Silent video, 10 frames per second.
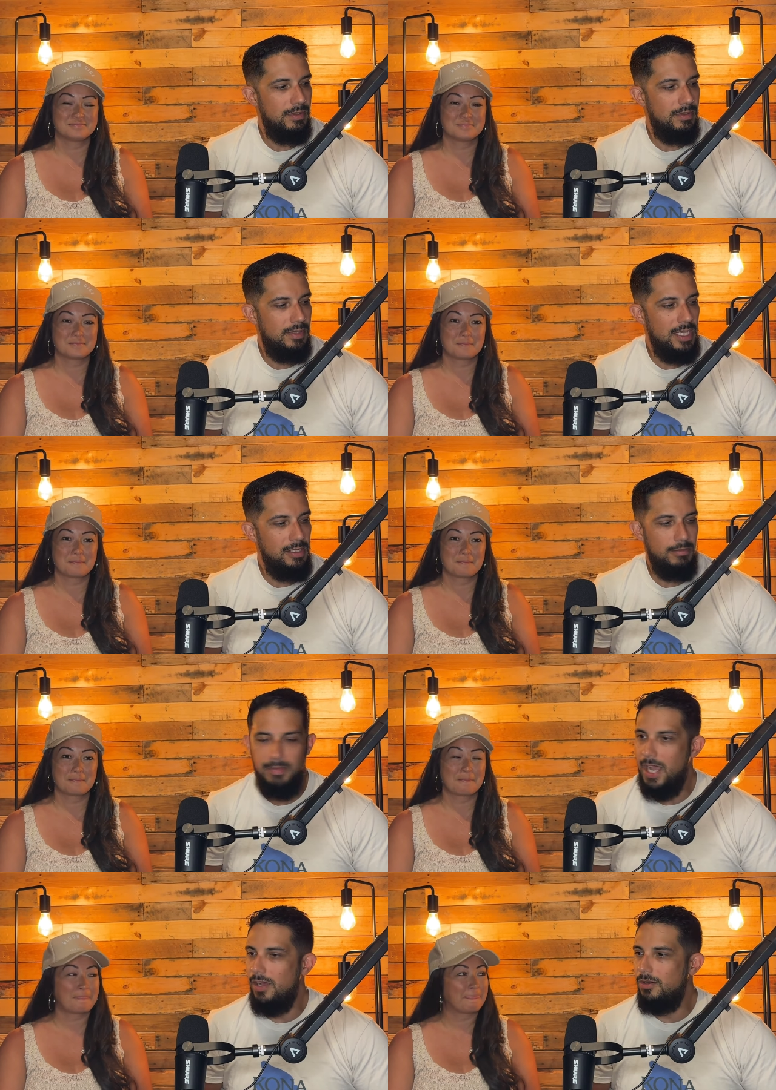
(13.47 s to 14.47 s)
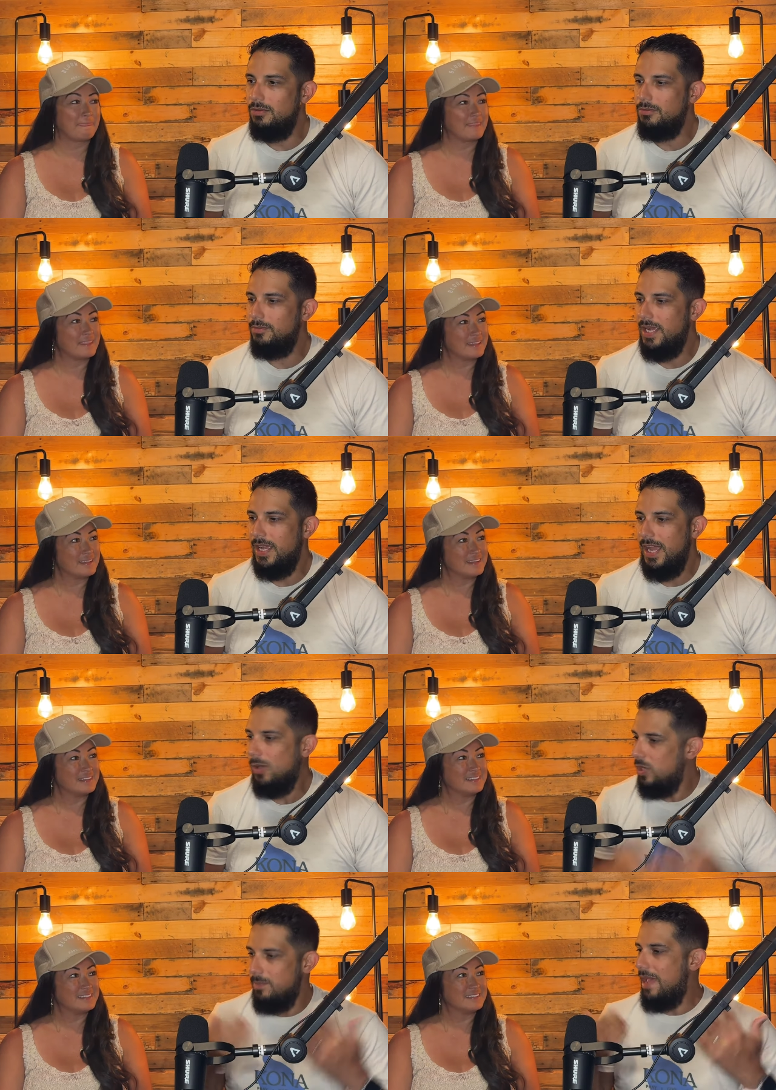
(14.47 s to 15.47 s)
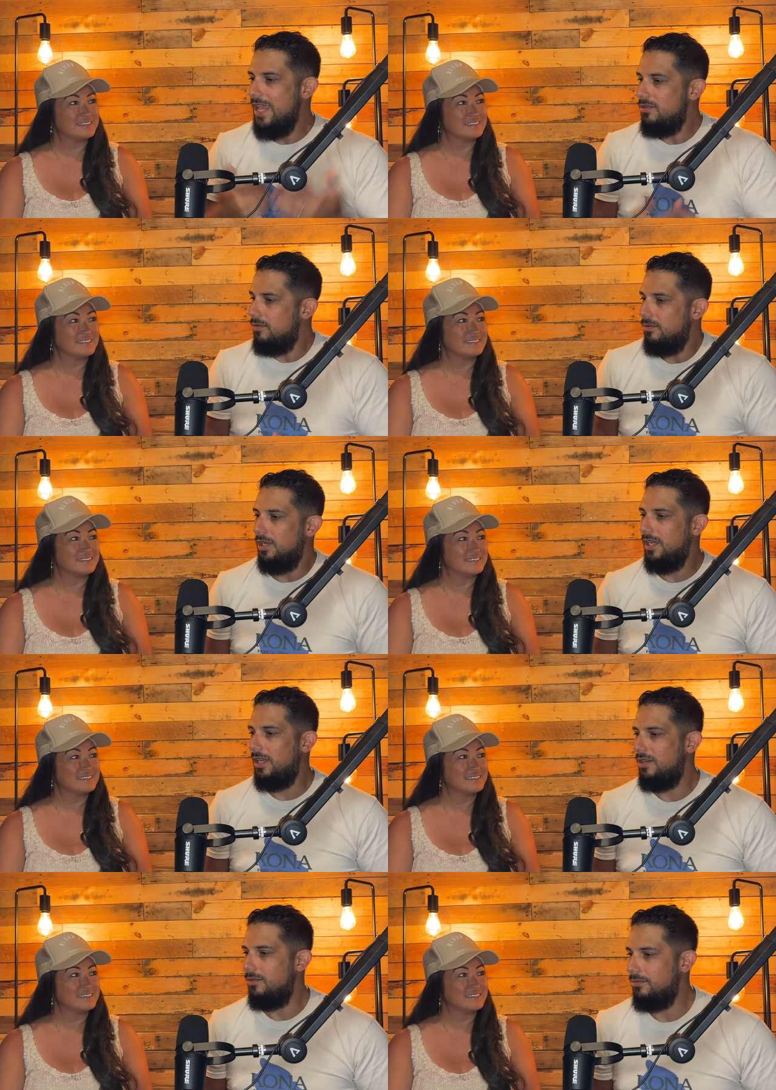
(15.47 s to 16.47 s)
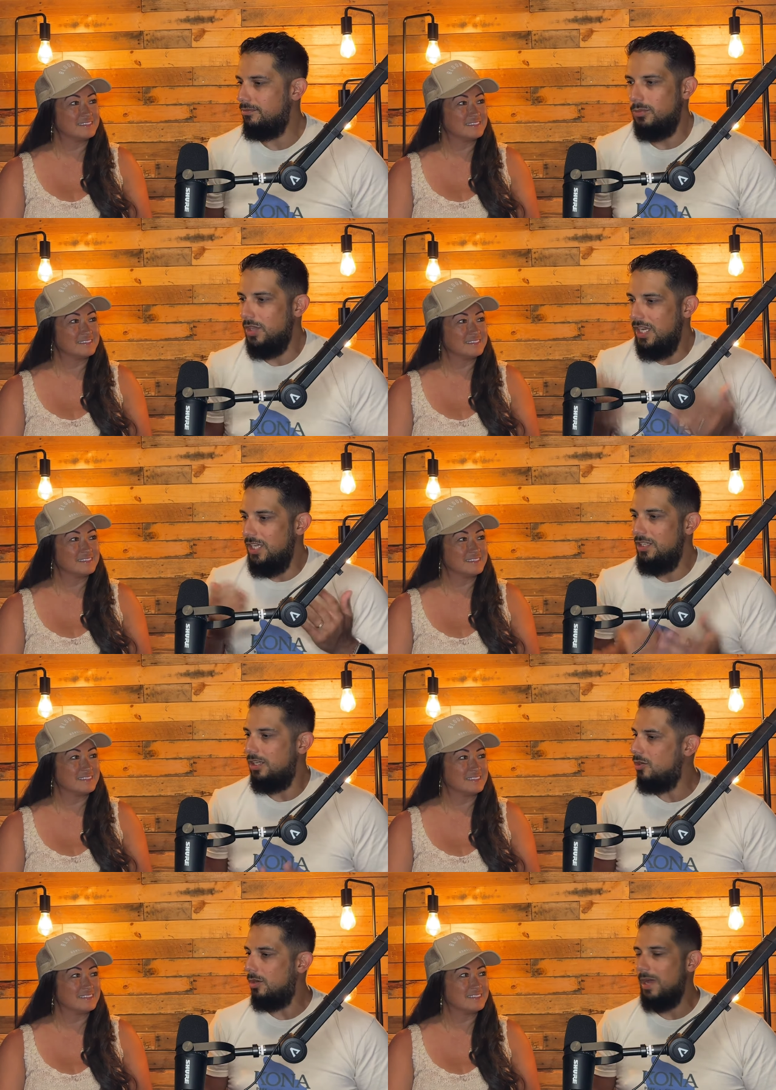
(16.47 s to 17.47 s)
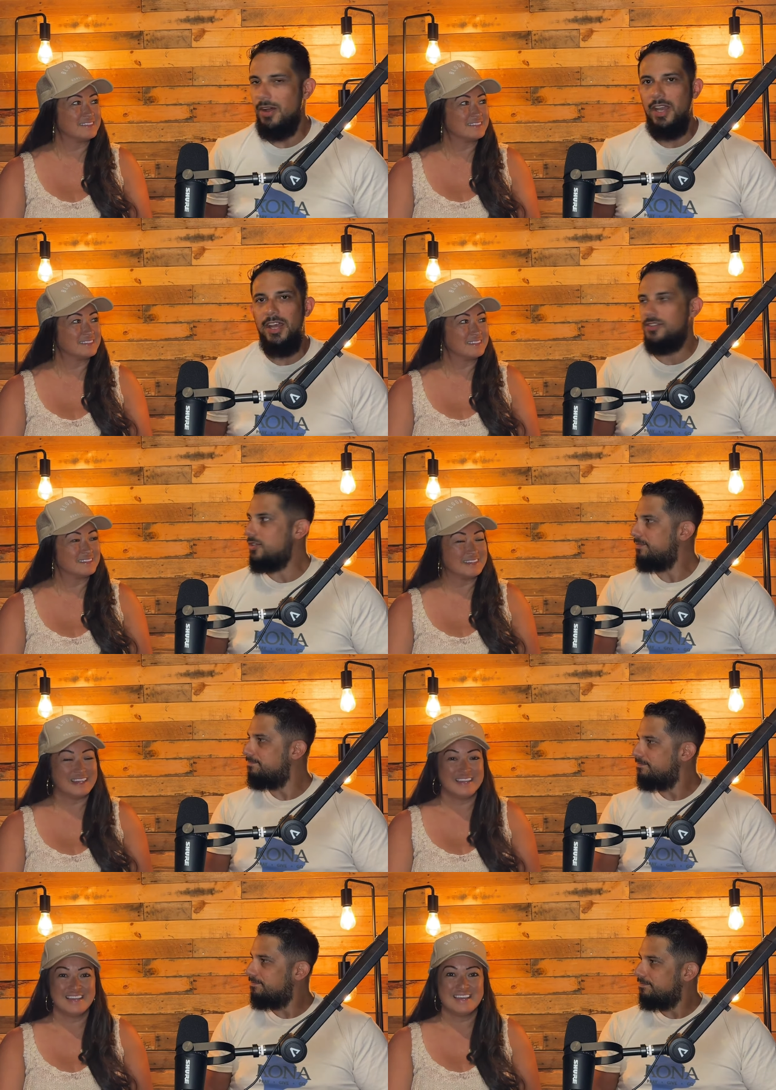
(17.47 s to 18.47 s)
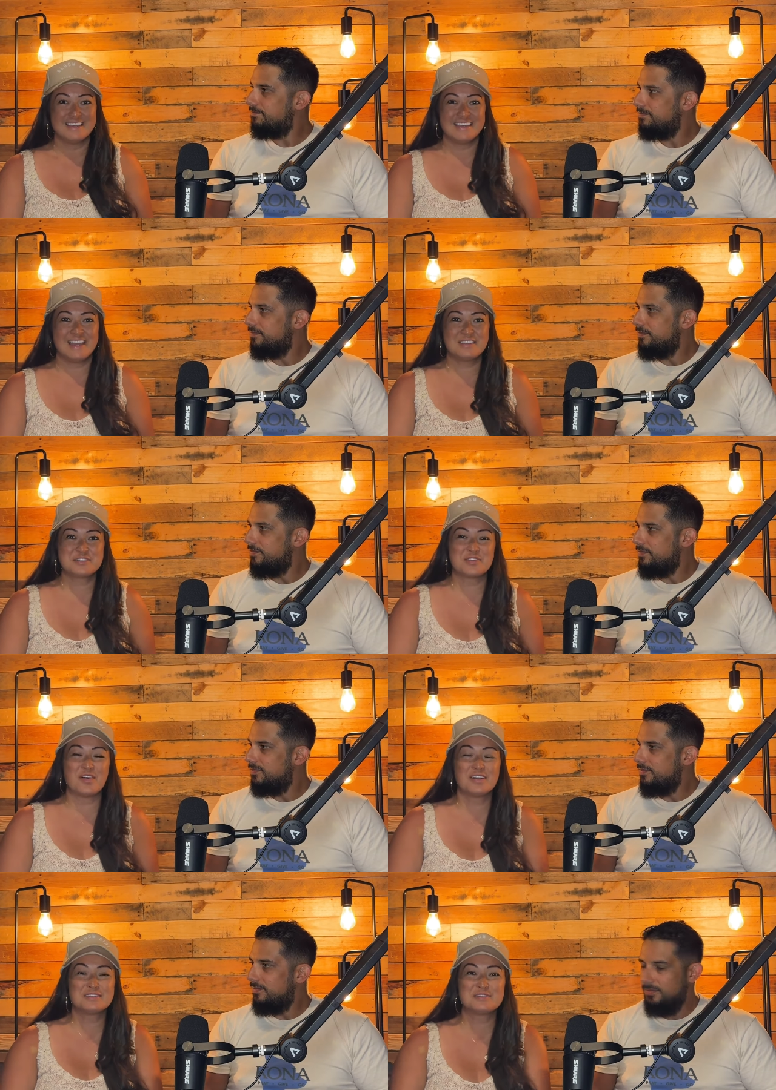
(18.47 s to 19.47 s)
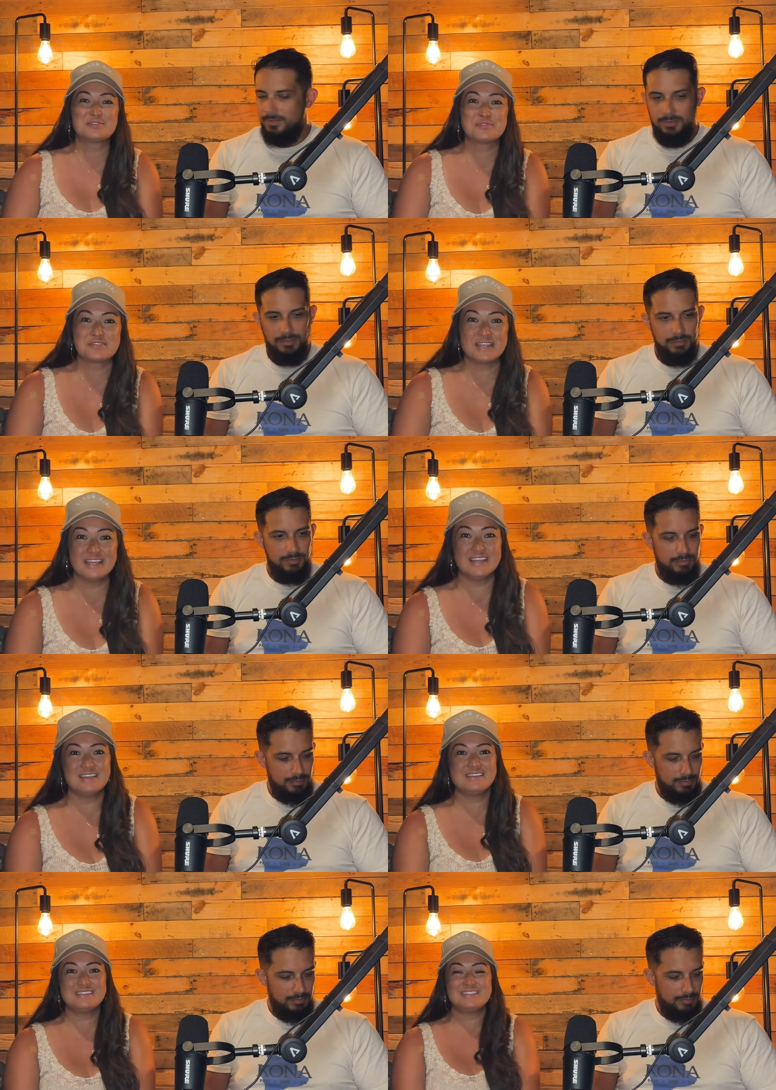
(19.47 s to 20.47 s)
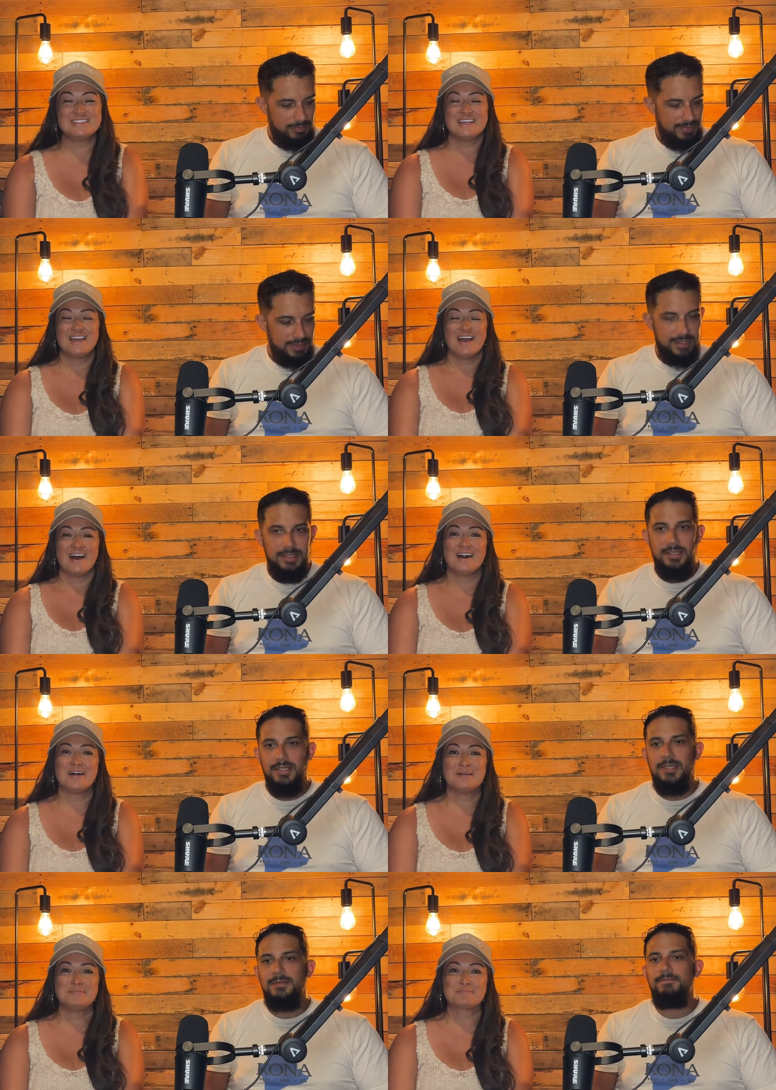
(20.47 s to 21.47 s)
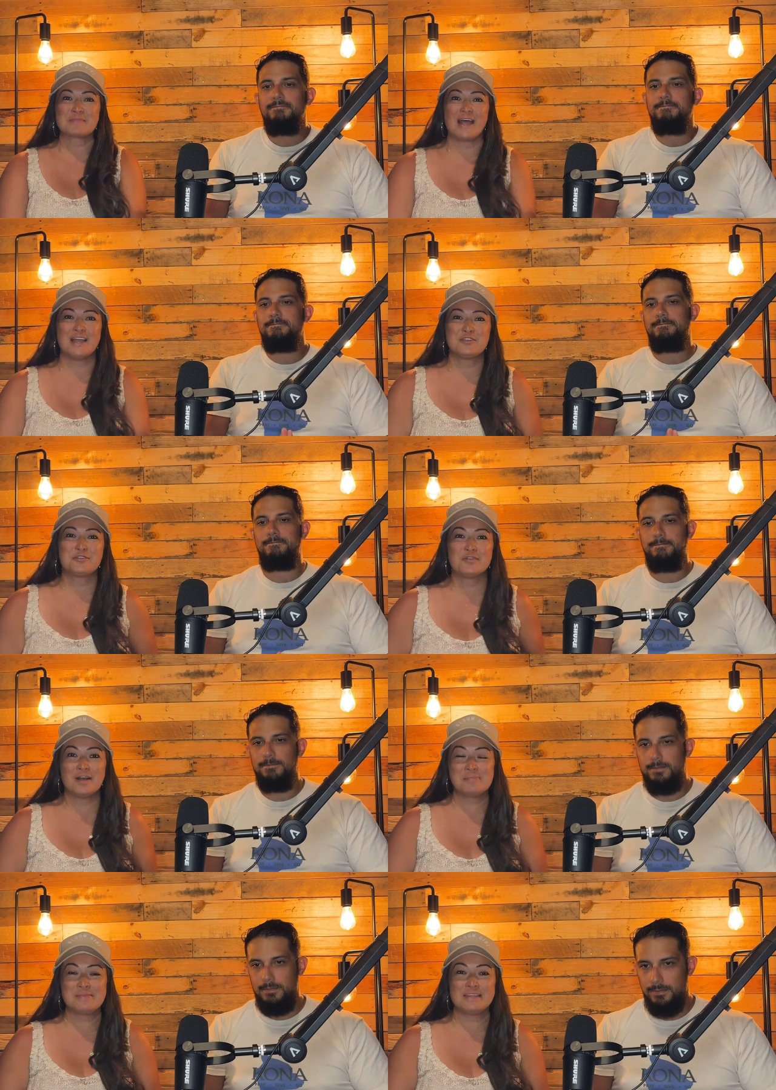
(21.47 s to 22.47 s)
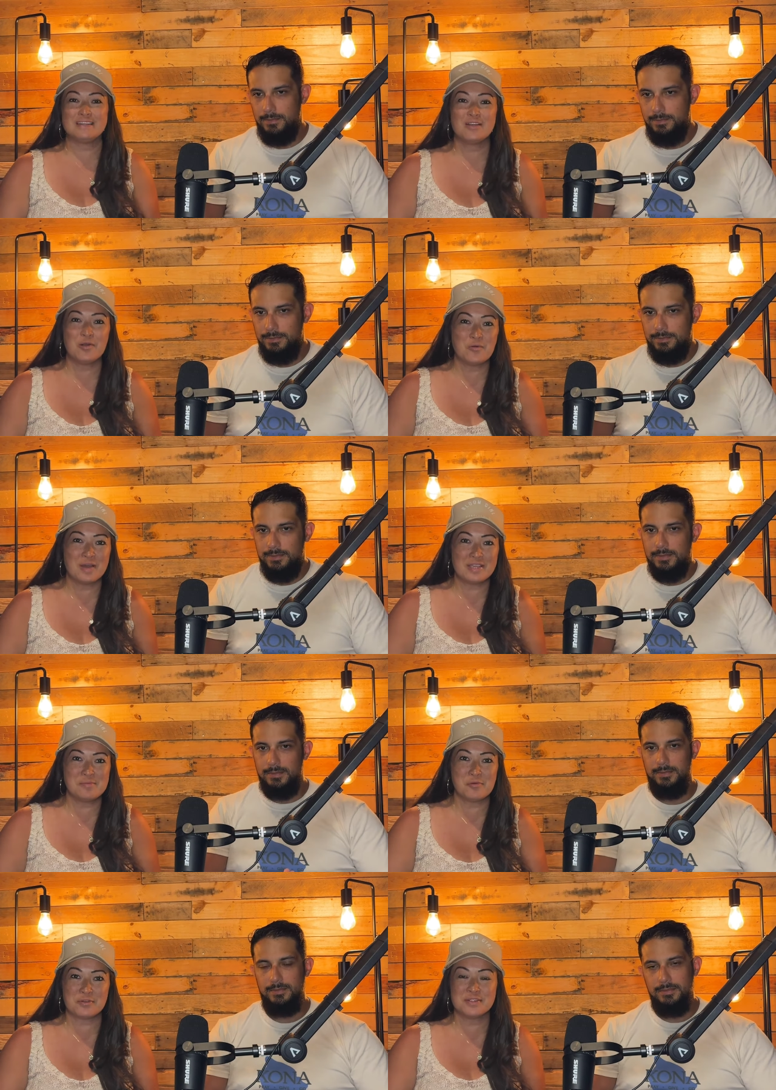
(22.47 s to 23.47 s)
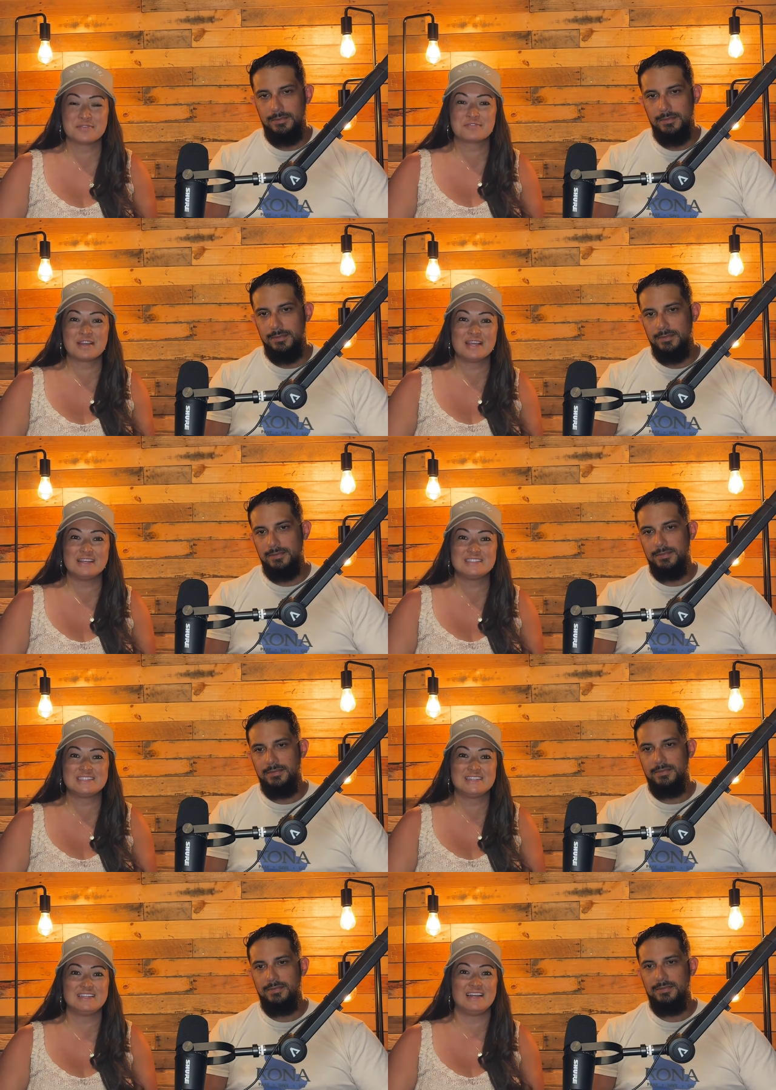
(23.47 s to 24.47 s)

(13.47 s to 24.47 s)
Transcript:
Speaker 1: tell them how how we met, what uh, what they need to know about us.
Speaker 2: Yeah. So our story is. Um, I grew up in Hawaii, born and raised in the